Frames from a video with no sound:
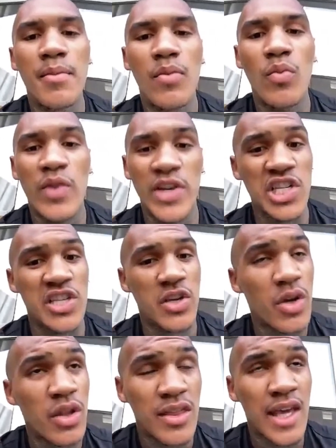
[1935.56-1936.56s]
which is a
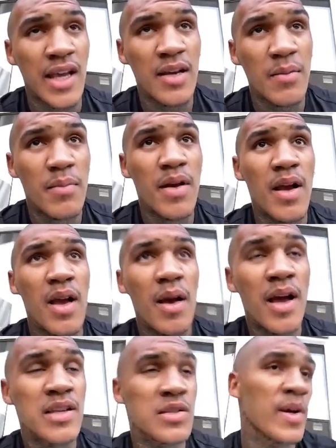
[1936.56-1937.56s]
good thing,
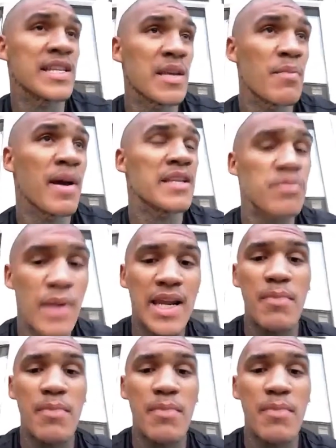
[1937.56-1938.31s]
as well as it makes money.